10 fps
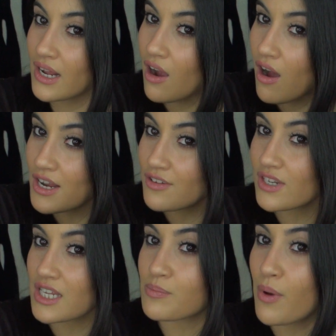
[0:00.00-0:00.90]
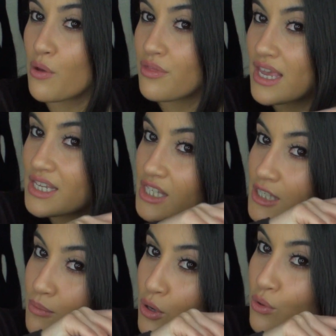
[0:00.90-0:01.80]
it kind of does both. It's
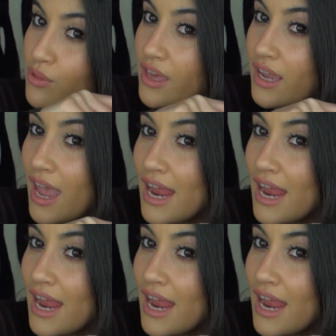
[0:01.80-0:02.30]
smoothing